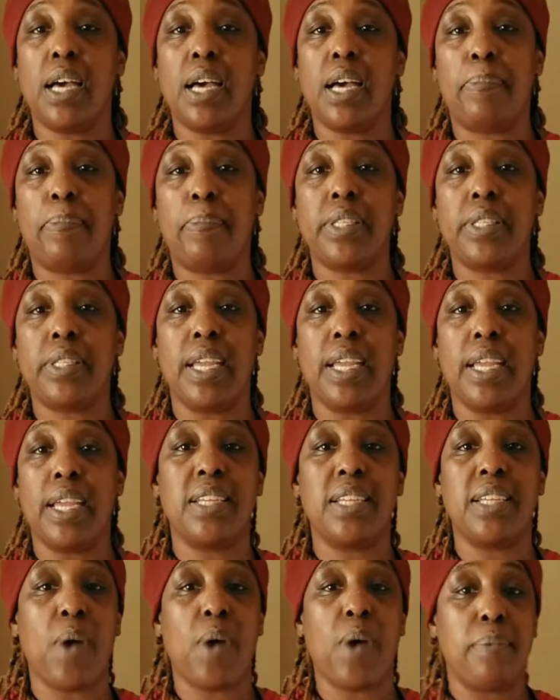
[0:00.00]
of things
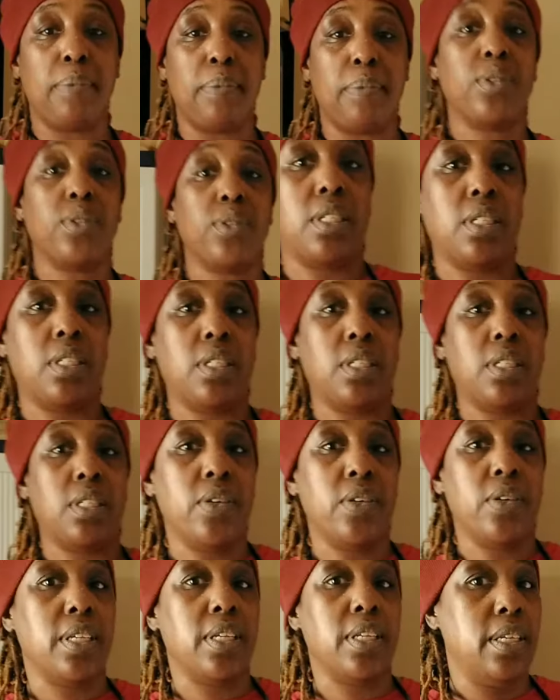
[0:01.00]
while I was doing it, so it's a
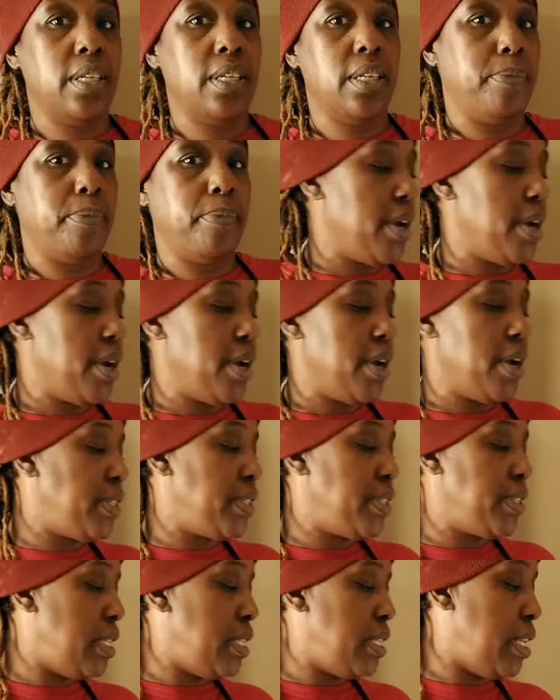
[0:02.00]
little bit of cursing
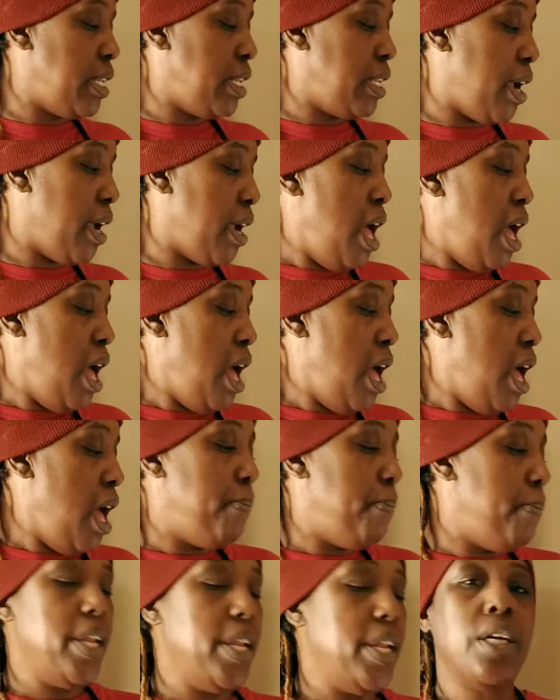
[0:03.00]
in there. But
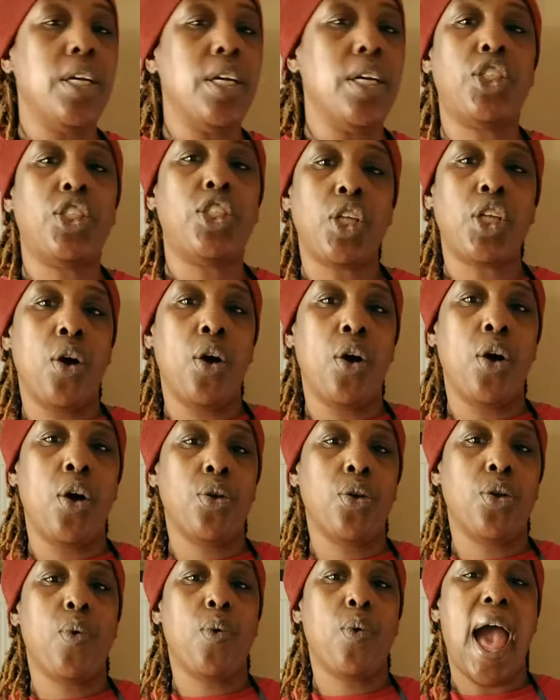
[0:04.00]
it'll show you
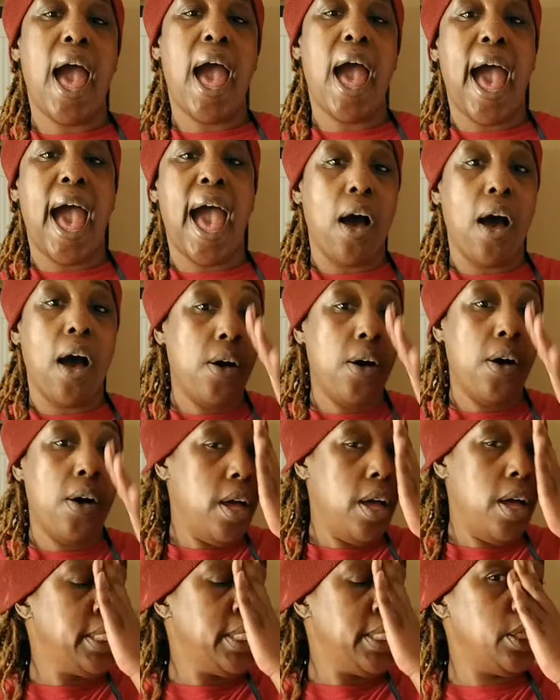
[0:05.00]
how
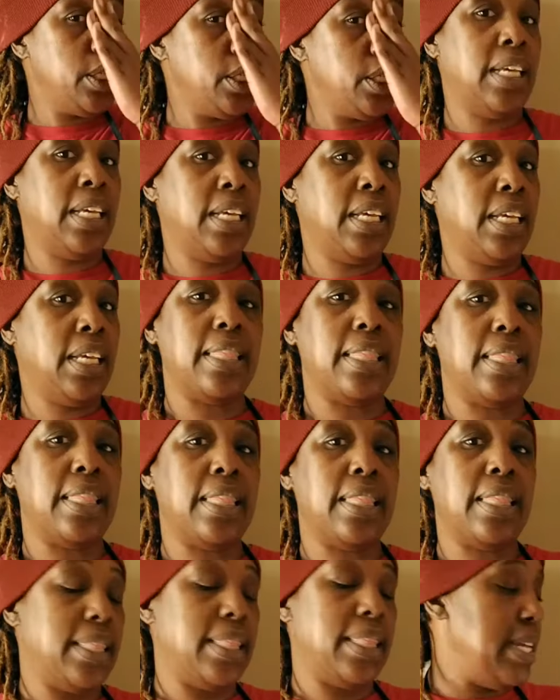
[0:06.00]
to get
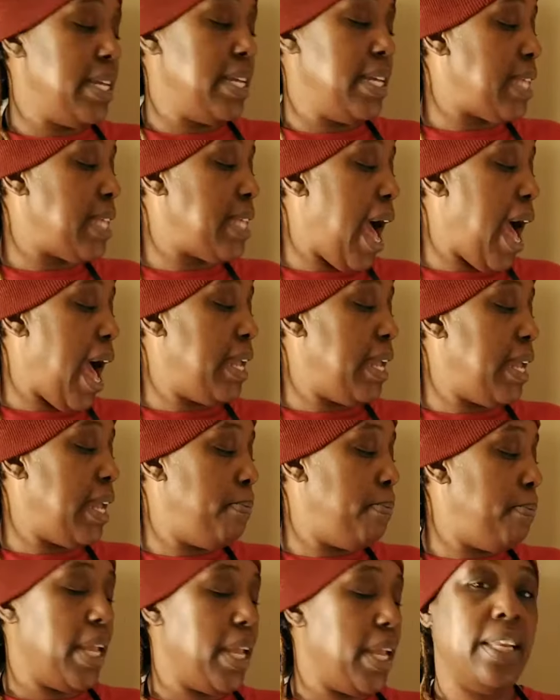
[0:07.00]
this item
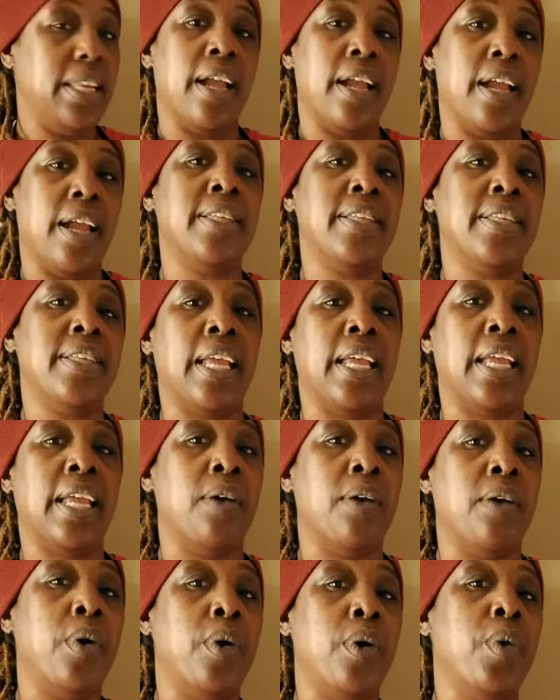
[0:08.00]
in there. And then when
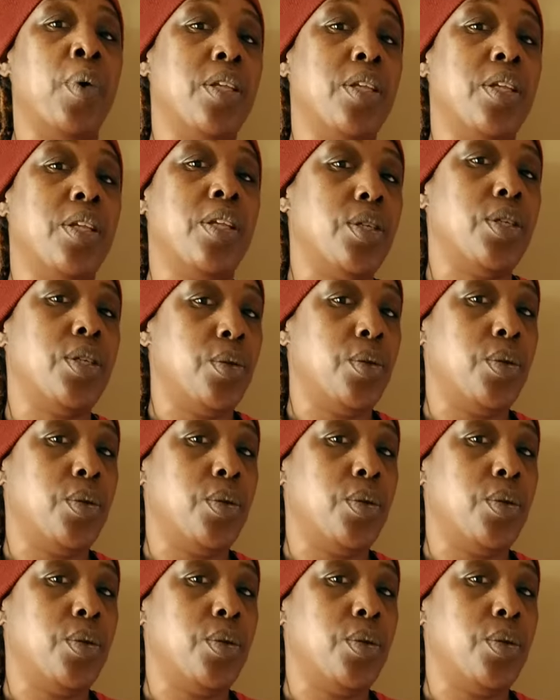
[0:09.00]
we do